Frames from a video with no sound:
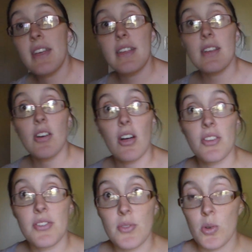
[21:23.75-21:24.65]
thing it
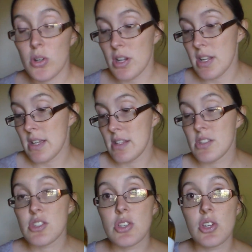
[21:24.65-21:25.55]
calls for
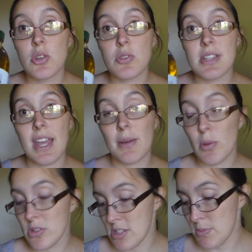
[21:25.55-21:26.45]
is 2
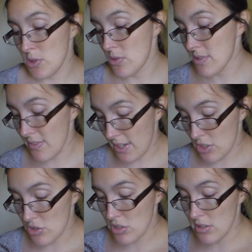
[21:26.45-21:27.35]
tablespoons of
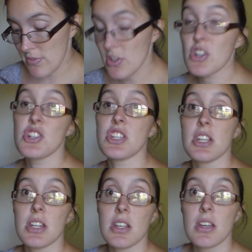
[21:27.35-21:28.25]
extra
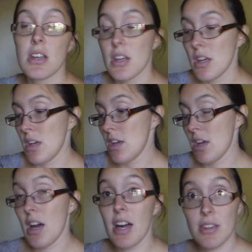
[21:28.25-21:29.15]
virgin
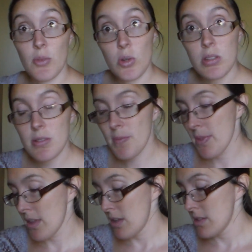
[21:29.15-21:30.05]
olive oil.
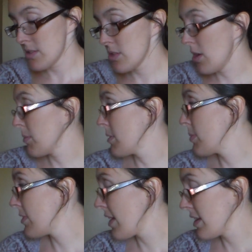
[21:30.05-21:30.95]
So I'm going to
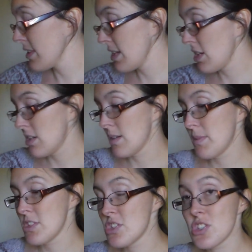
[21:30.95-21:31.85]
put that in there. I'm
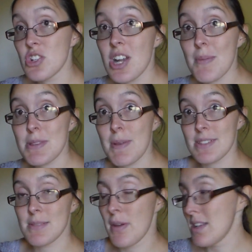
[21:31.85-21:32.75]
going to stir it up as
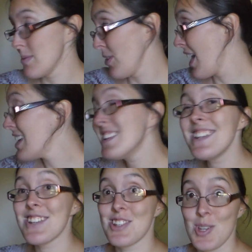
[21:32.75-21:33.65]
best as possible. I
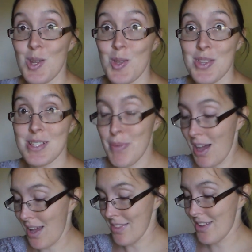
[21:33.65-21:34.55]
need to show you this
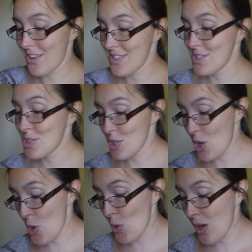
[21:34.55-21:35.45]
pot. There's
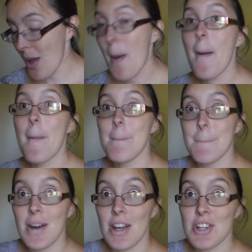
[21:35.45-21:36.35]
so
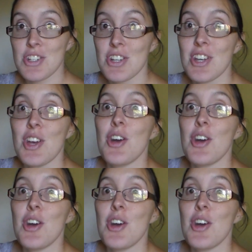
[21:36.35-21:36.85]
much